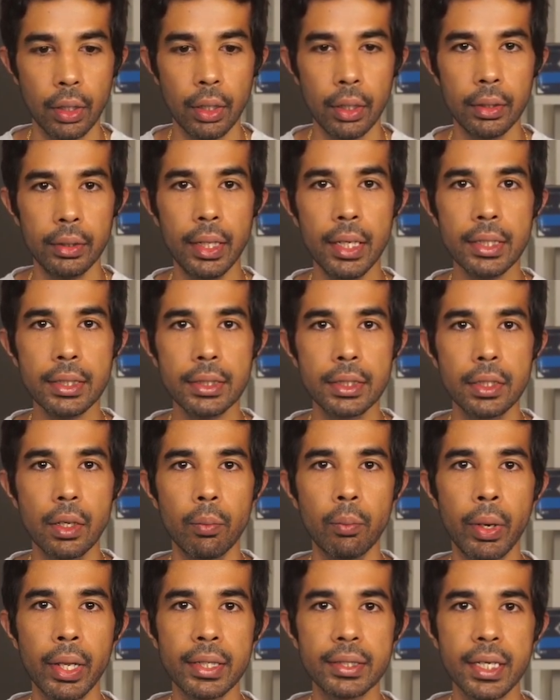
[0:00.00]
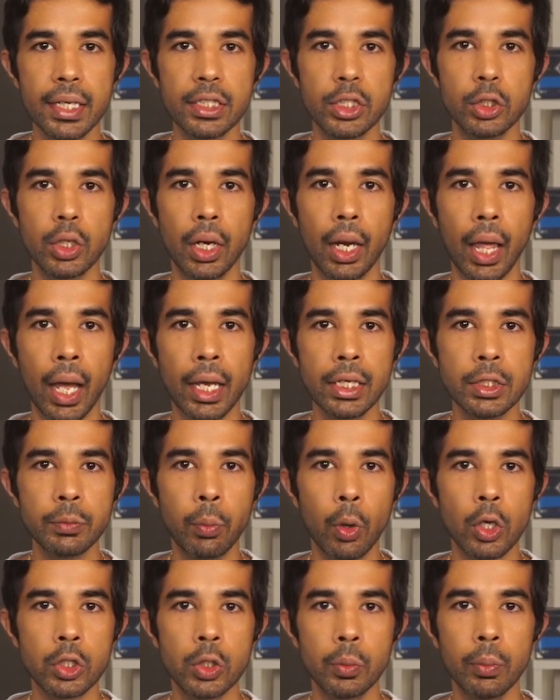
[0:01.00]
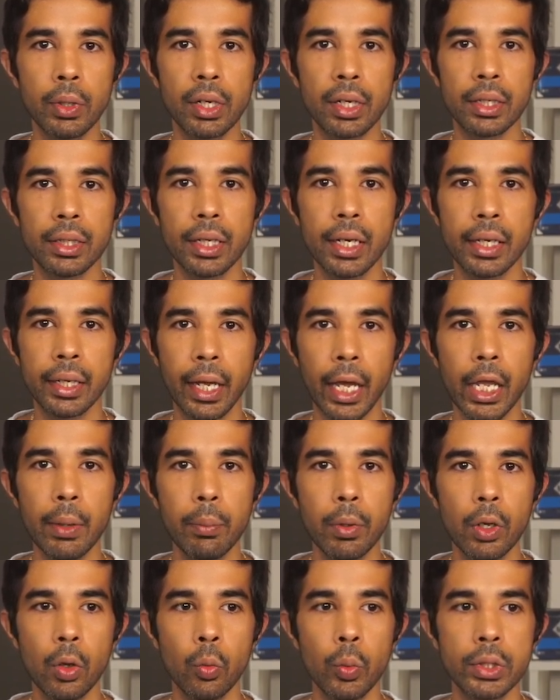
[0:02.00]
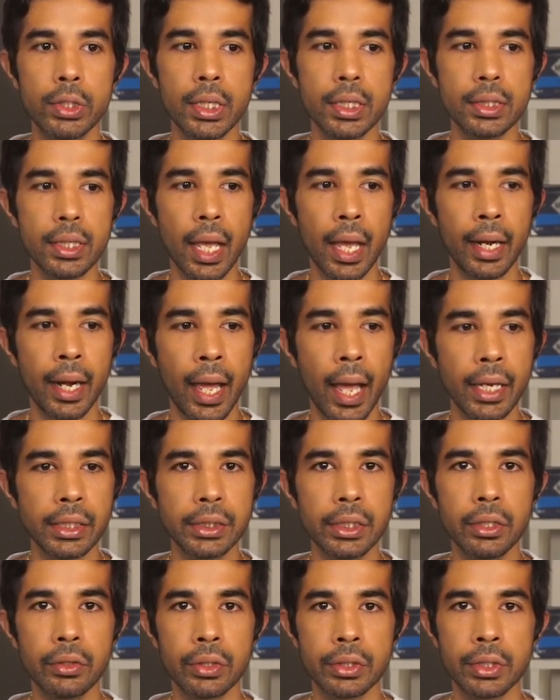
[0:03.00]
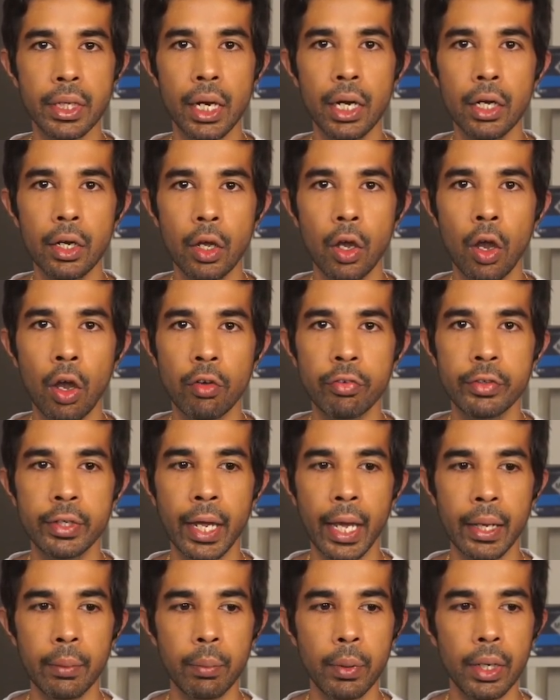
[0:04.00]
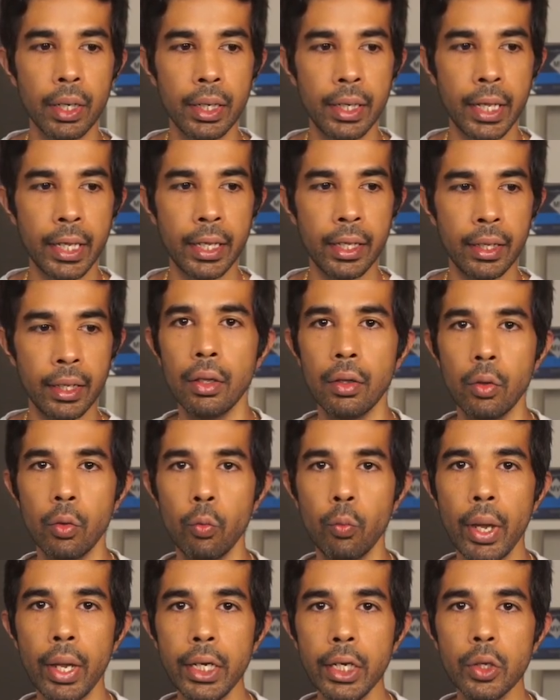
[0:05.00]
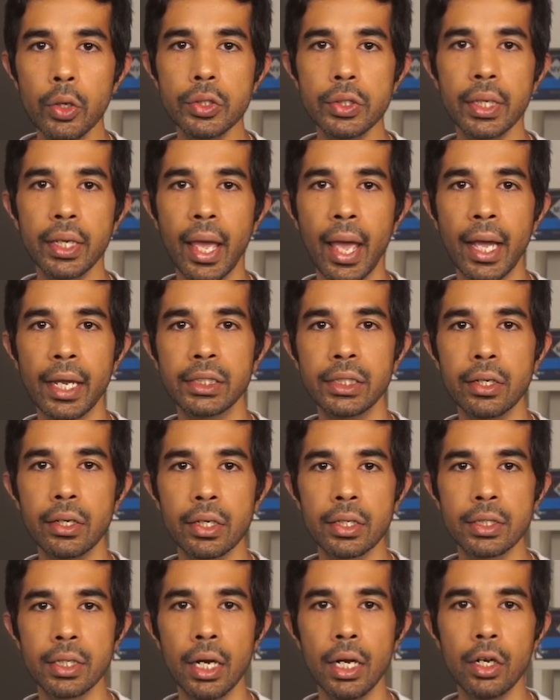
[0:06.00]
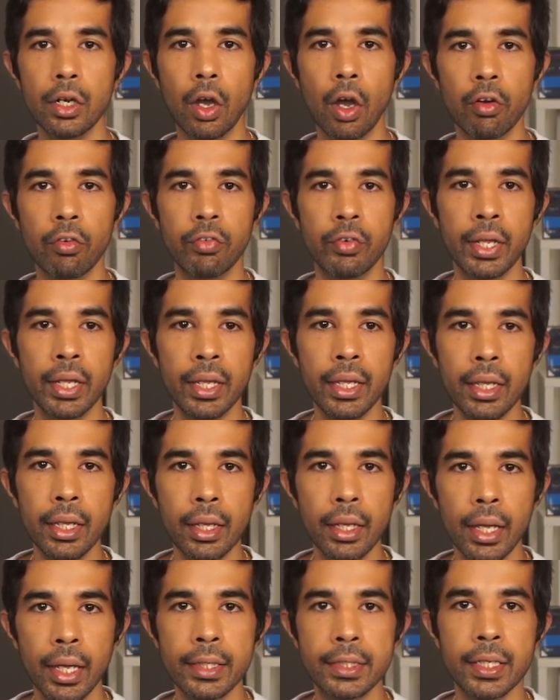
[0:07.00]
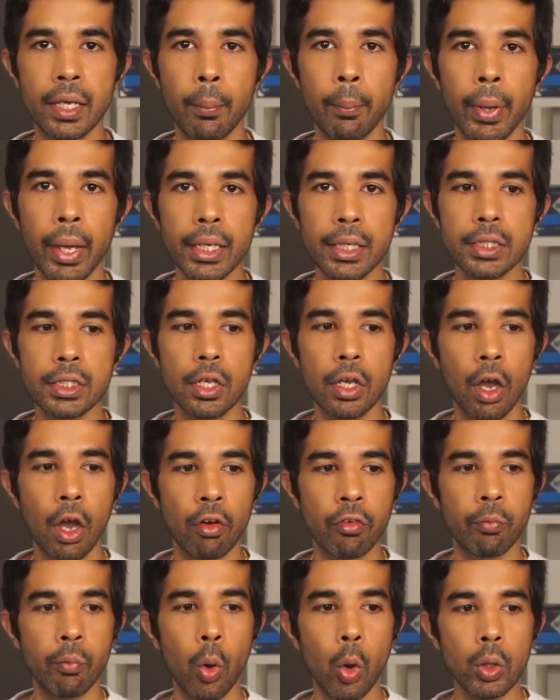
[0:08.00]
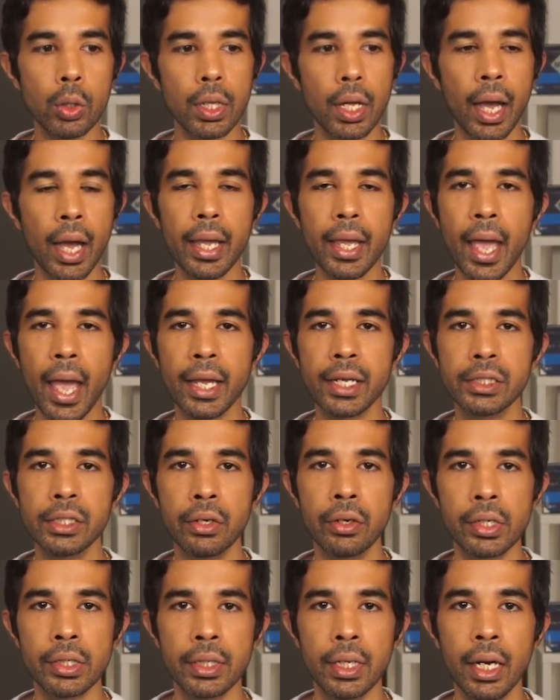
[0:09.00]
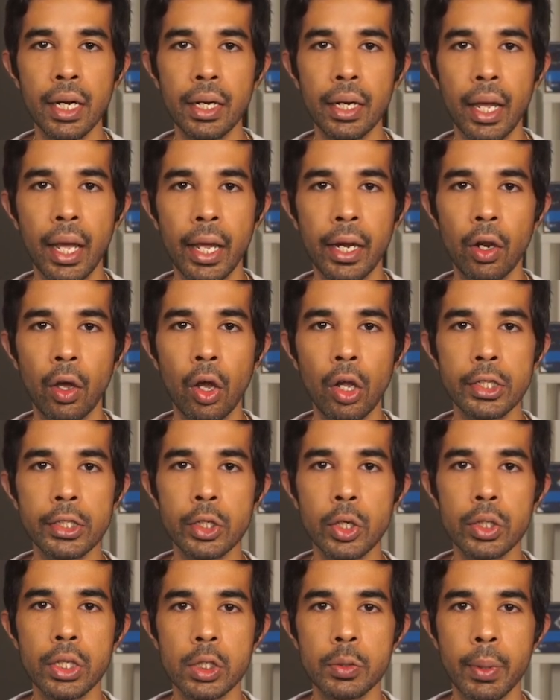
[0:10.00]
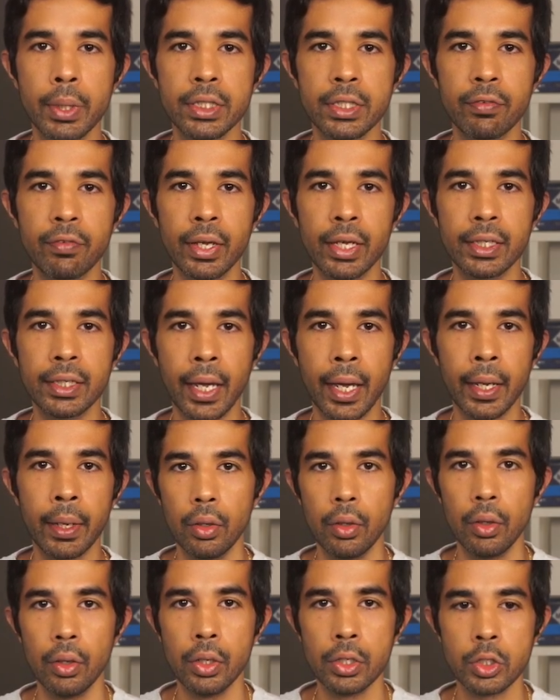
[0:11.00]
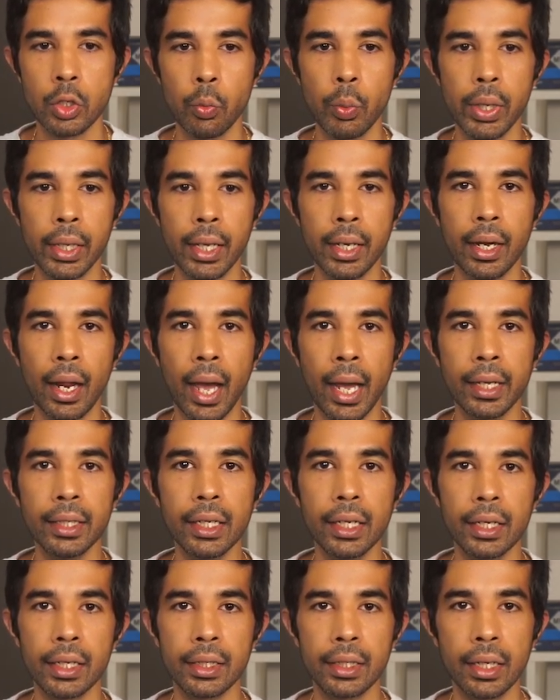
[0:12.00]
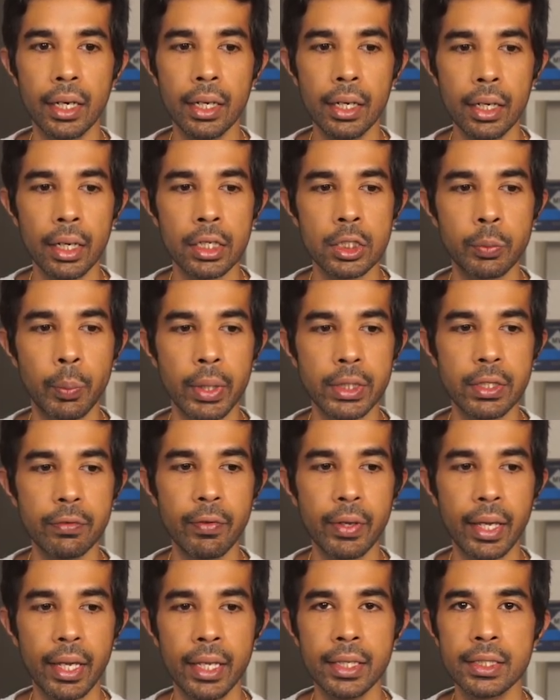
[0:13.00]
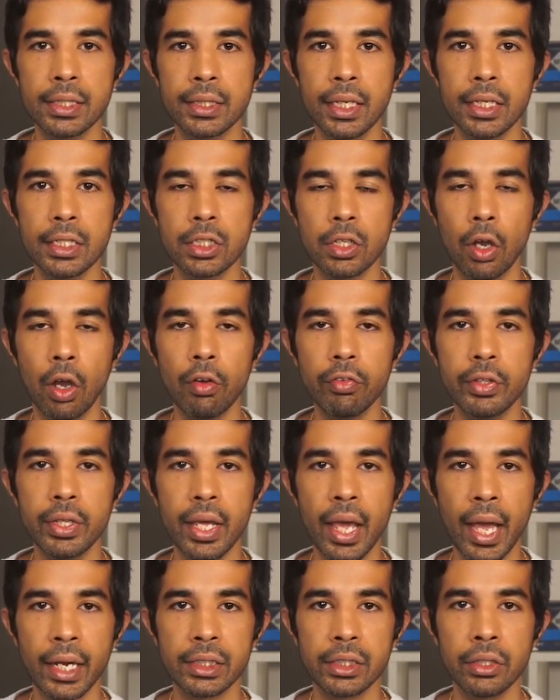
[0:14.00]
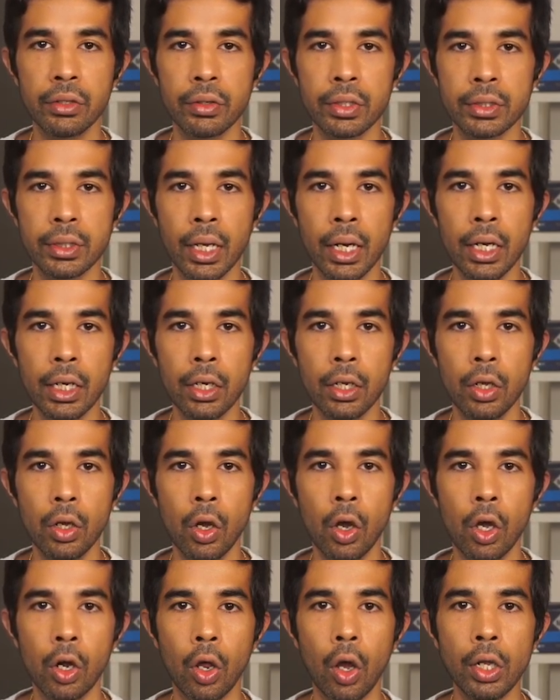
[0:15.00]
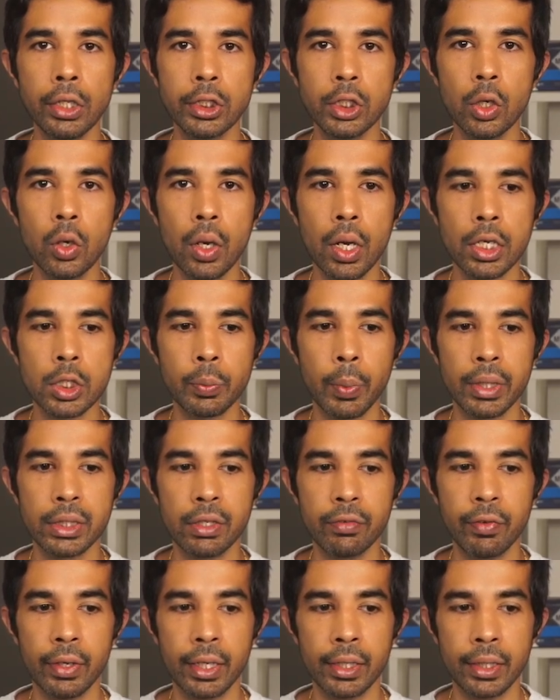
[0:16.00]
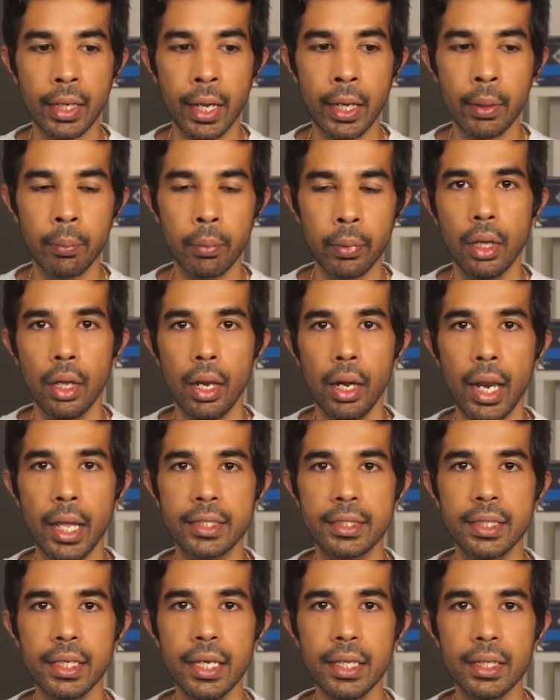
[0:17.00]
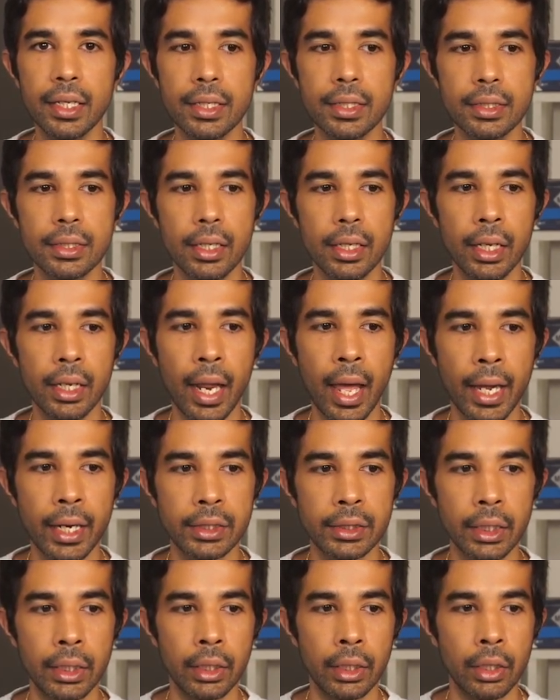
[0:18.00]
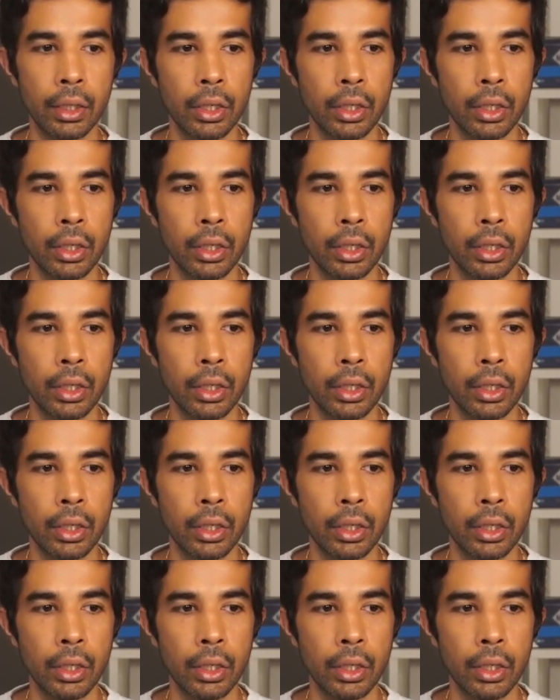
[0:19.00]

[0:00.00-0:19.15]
This brings us to the last possible return type, which is an action result of type T. When using action result of T, it's a mix of both IActionResult and also the specific type. So we can either return a specific instance of the action result or also a specific type. Let's see this in action.